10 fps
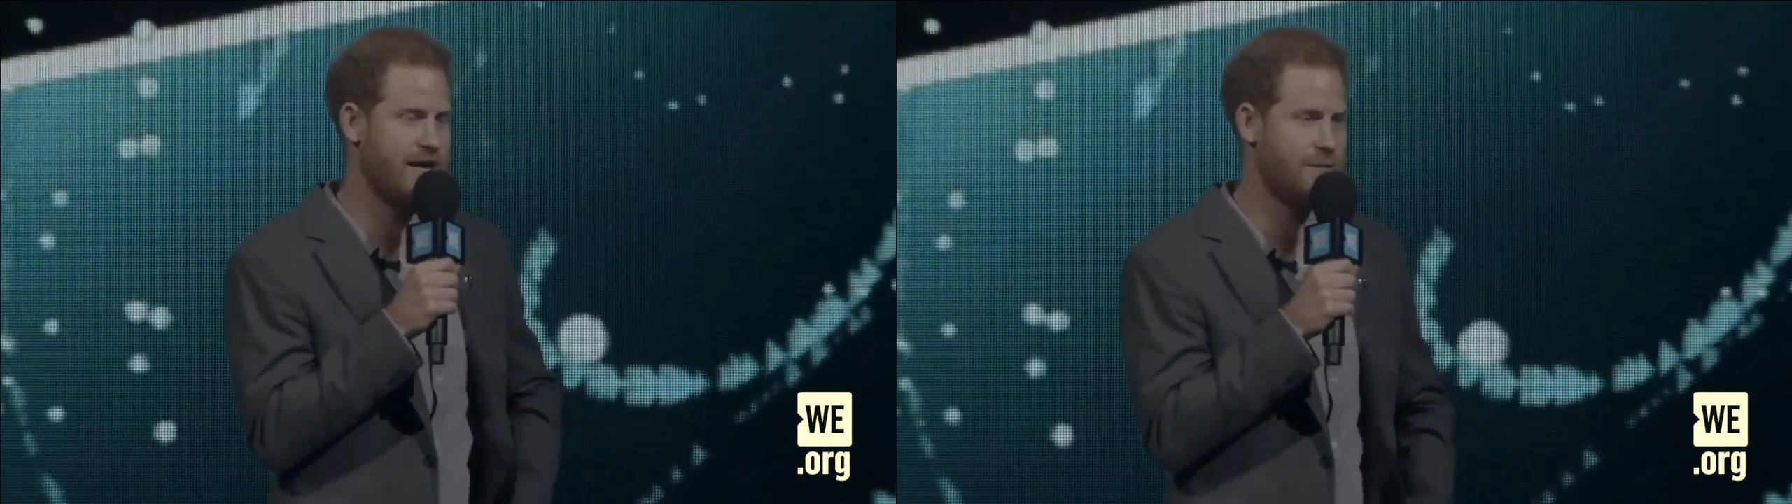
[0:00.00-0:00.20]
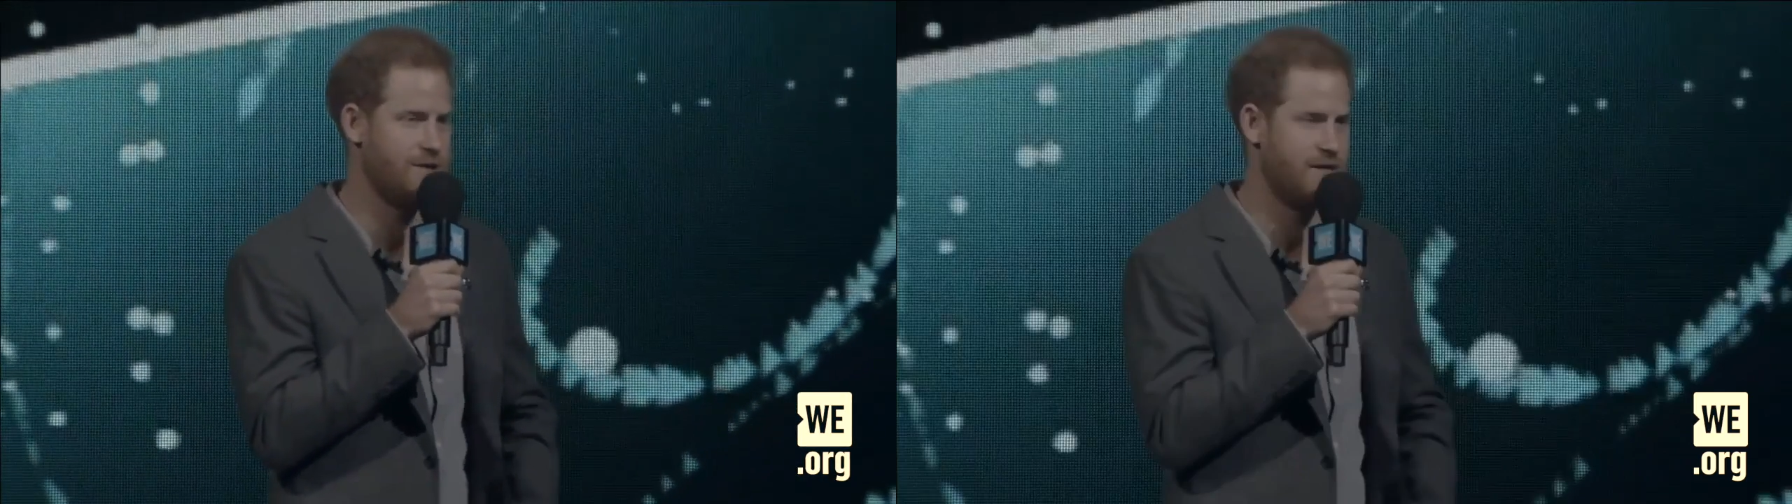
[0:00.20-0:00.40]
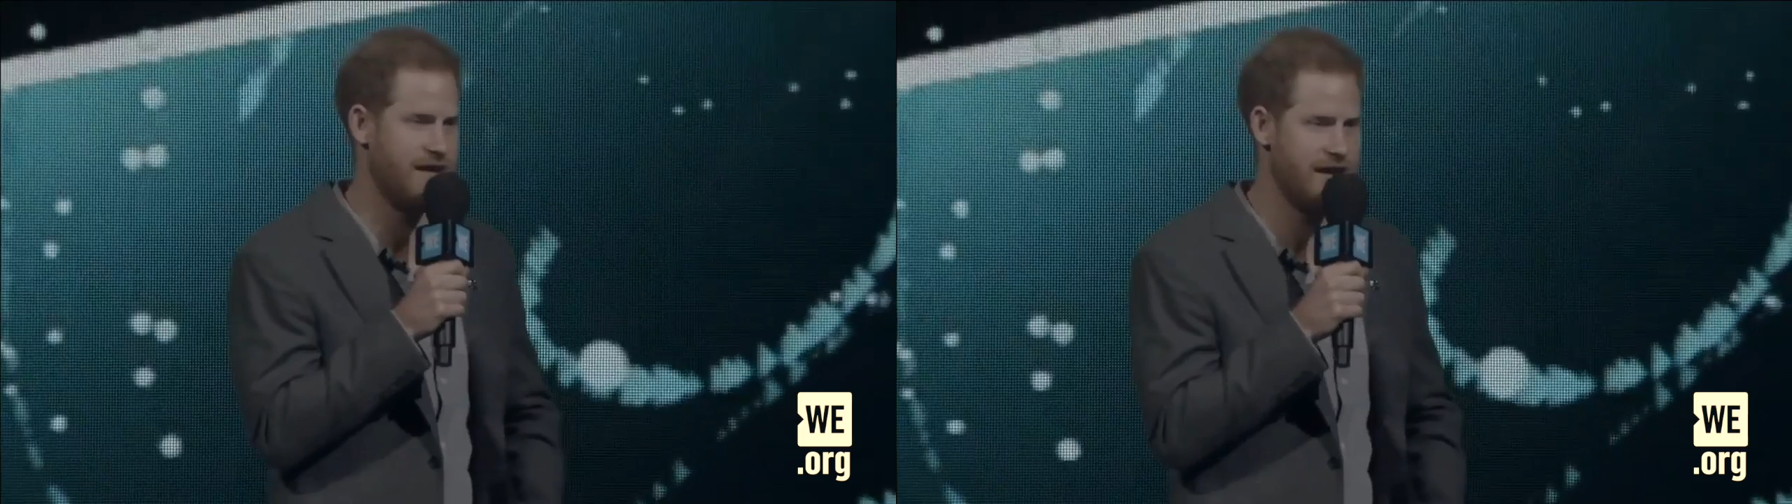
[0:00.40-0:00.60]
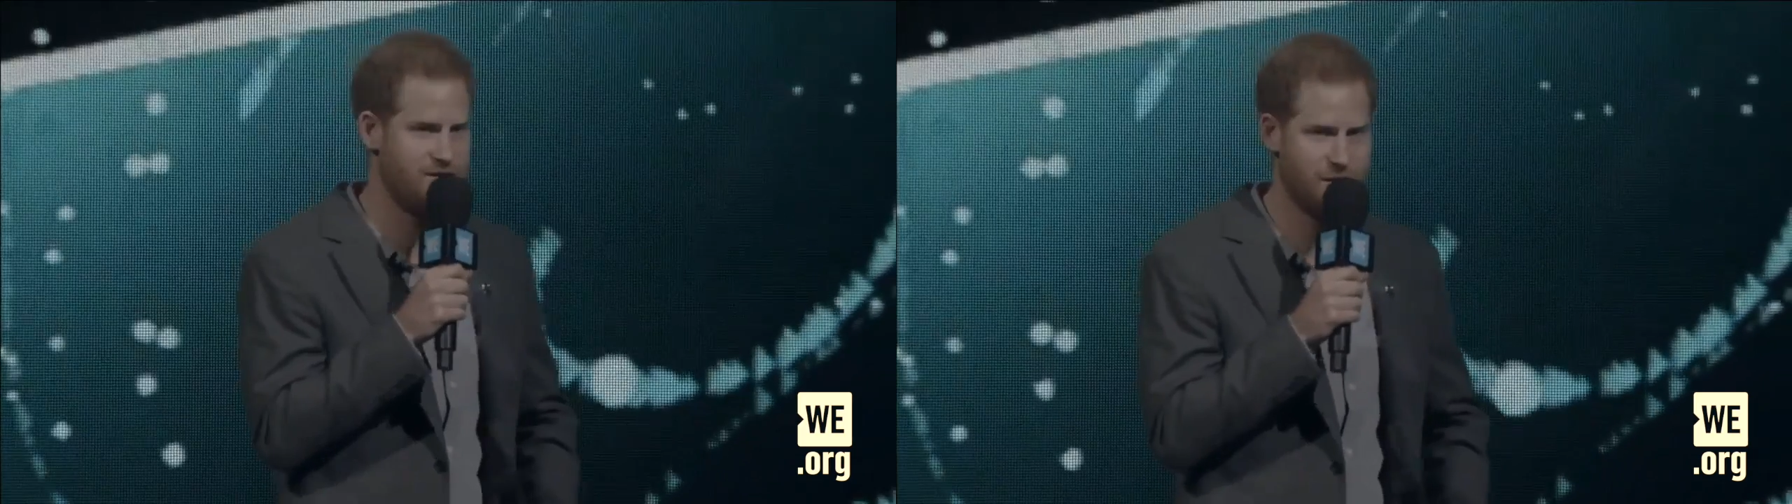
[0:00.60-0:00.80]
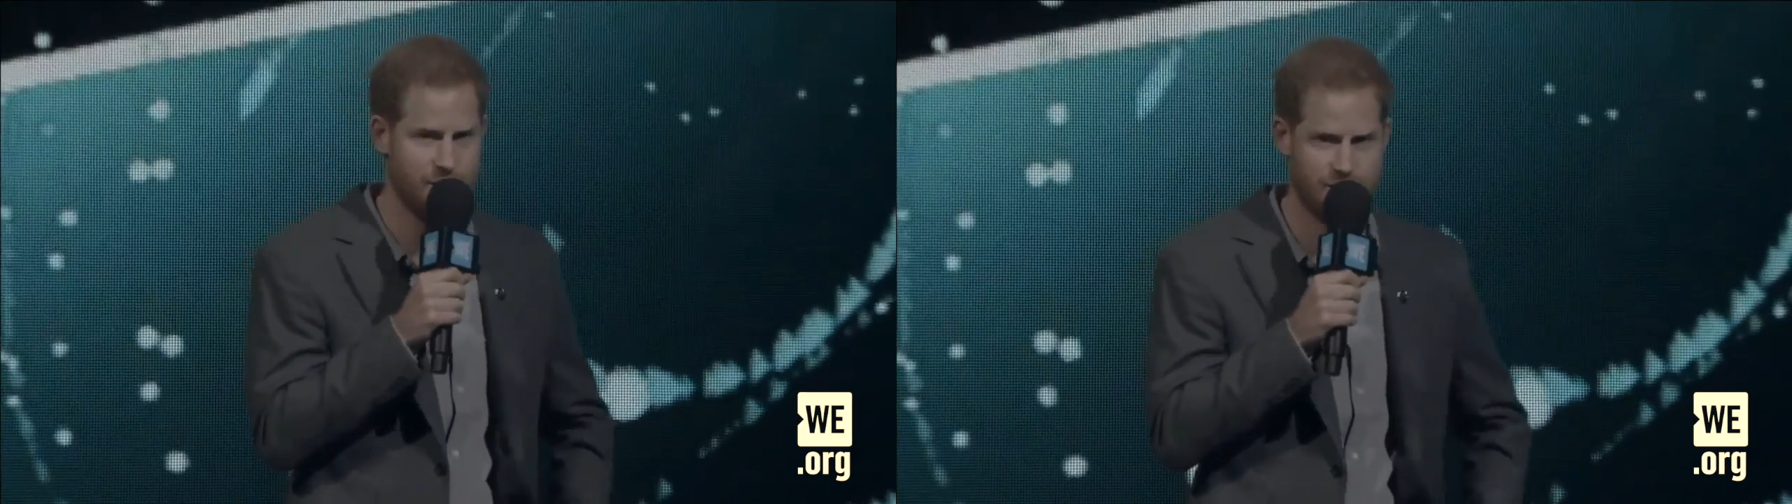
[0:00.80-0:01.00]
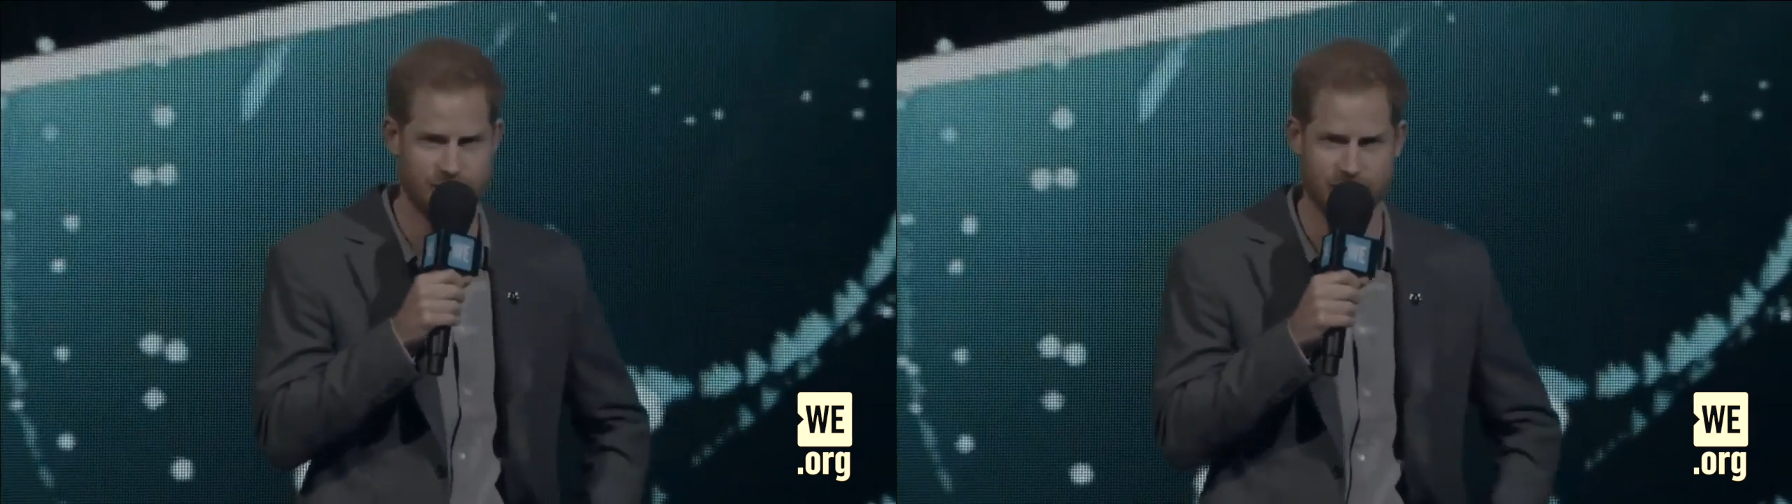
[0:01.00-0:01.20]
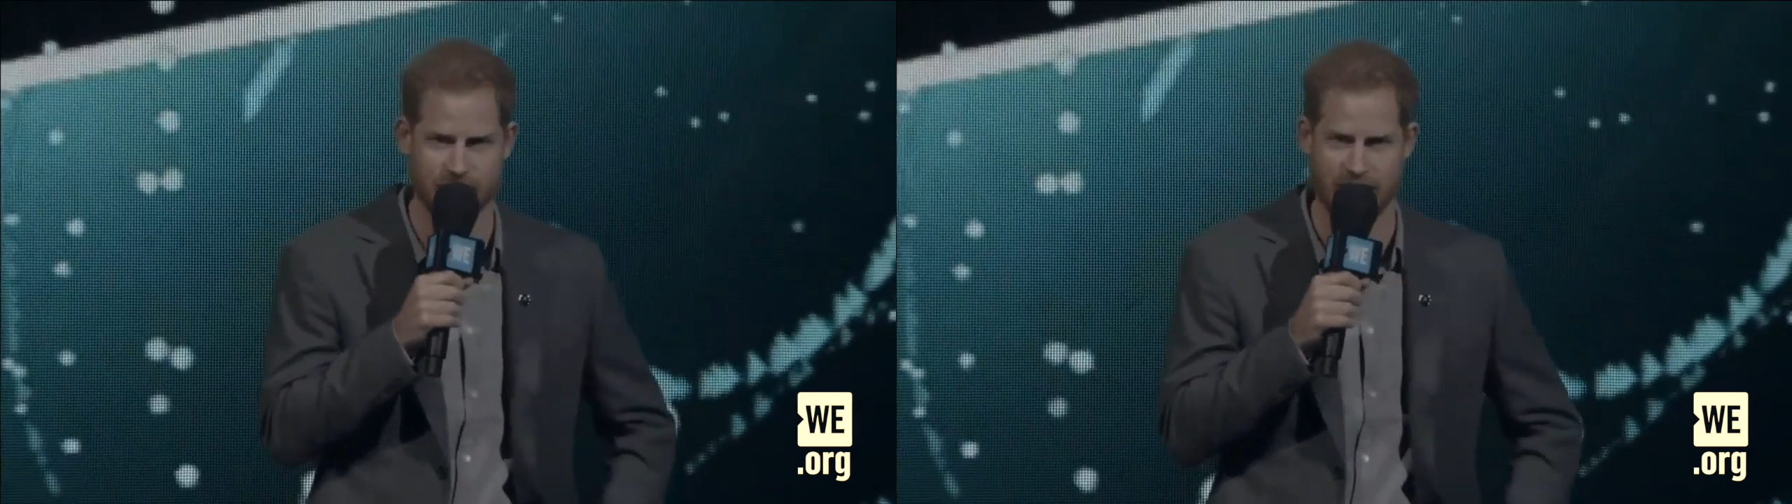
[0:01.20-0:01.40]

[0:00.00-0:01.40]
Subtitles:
up to the issues